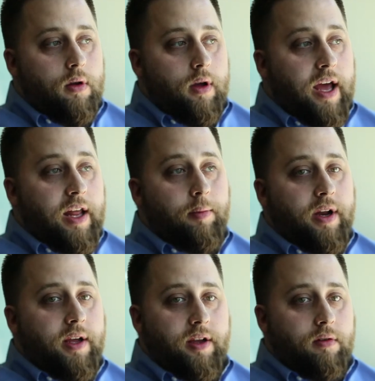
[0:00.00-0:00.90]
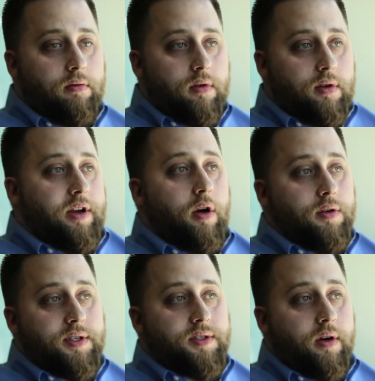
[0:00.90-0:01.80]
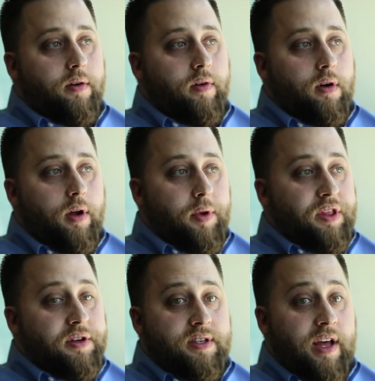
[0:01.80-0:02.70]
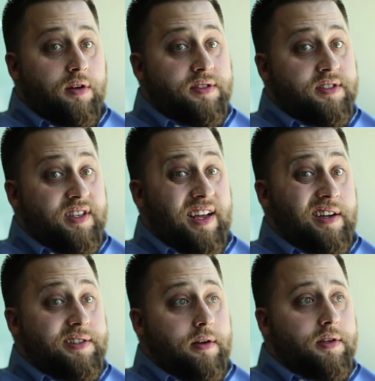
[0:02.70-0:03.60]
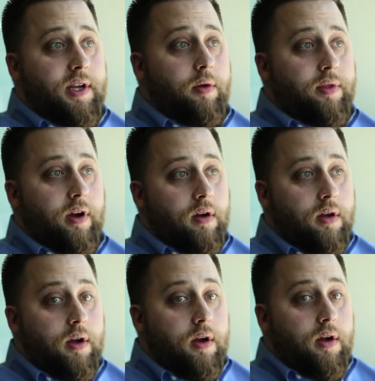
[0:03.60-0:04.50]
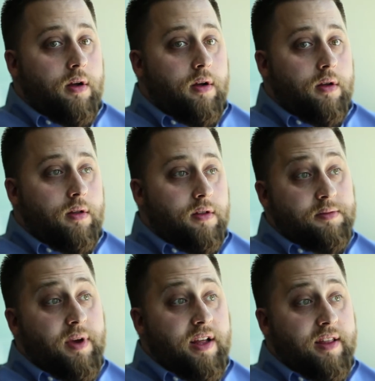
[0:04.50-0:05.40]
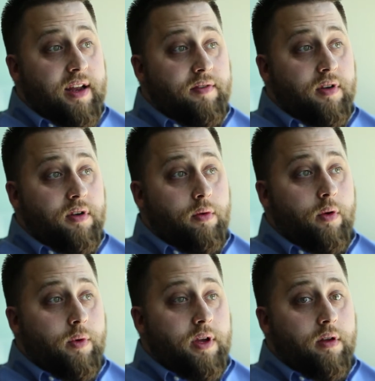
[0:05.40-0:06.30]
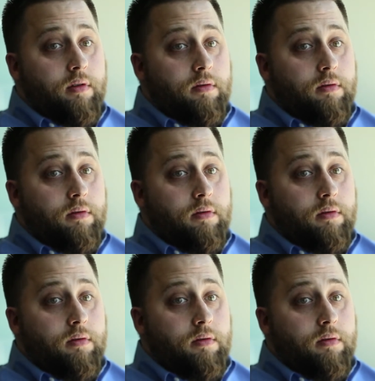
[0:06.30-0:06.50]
Anybody can host a server. I mean, there's thousands of data centers out there. There's many that even do what we do.